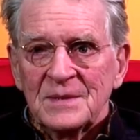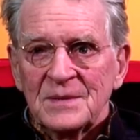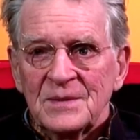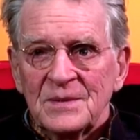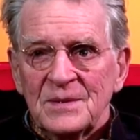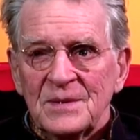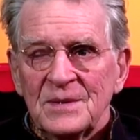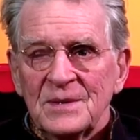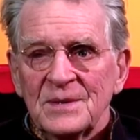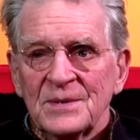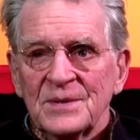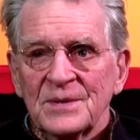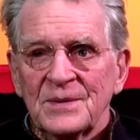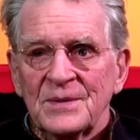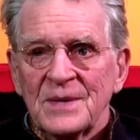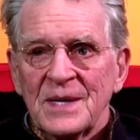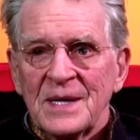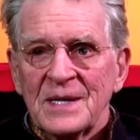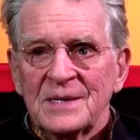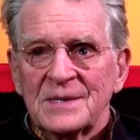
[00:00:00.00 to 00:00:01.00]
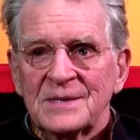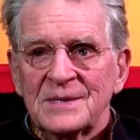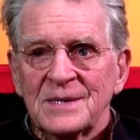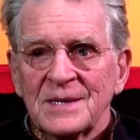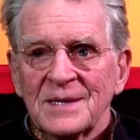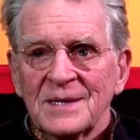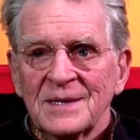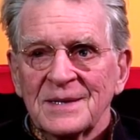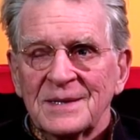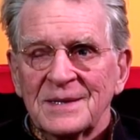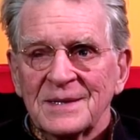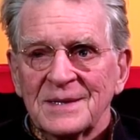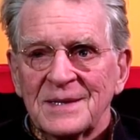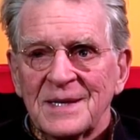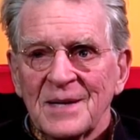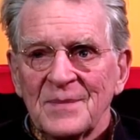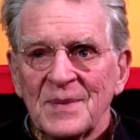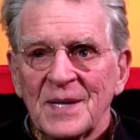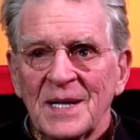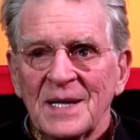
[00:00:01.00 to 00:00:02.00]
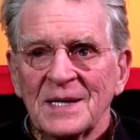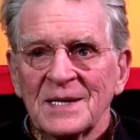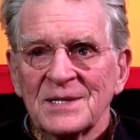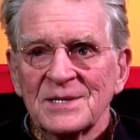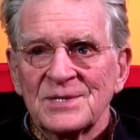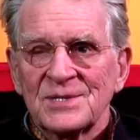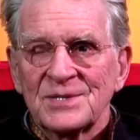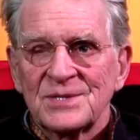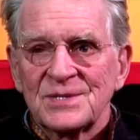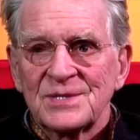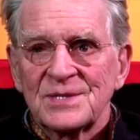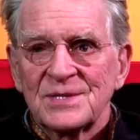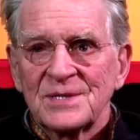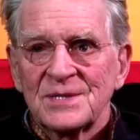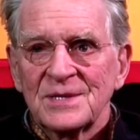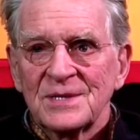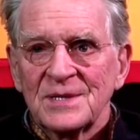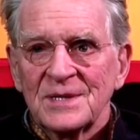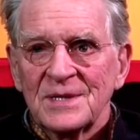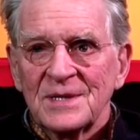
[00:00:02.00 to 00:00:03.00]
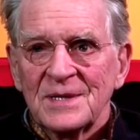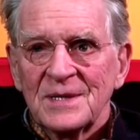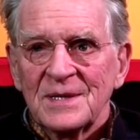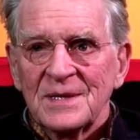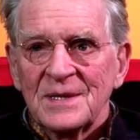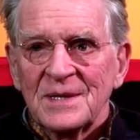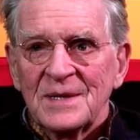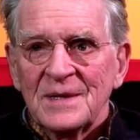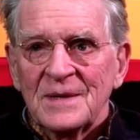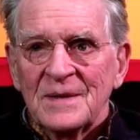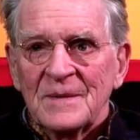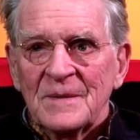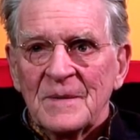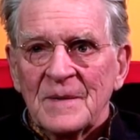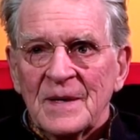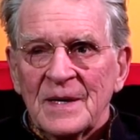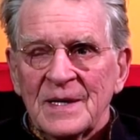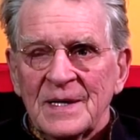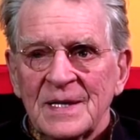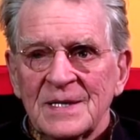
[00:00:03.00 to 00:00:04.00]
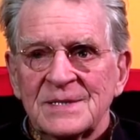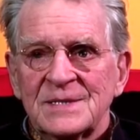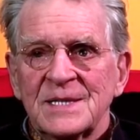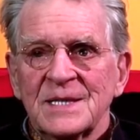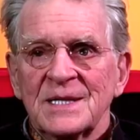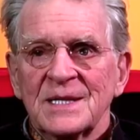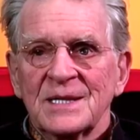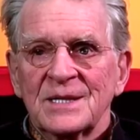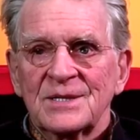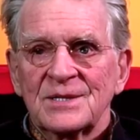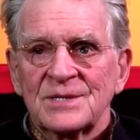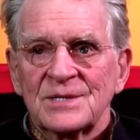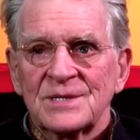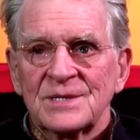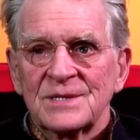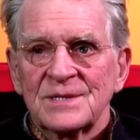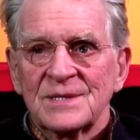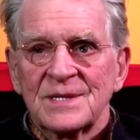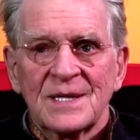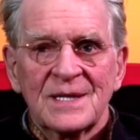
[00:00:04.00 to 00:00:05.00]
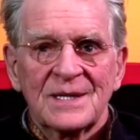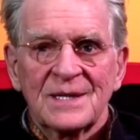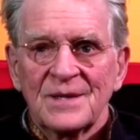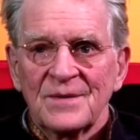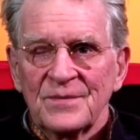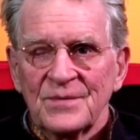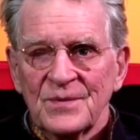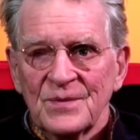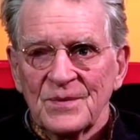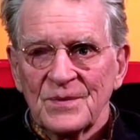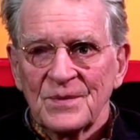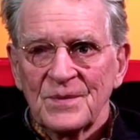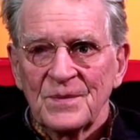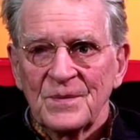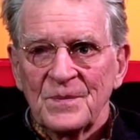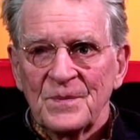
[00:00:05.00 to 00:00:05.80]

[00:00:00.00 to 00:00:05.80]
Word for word: All the great, like, Kabbalists and Hasidics, they love you.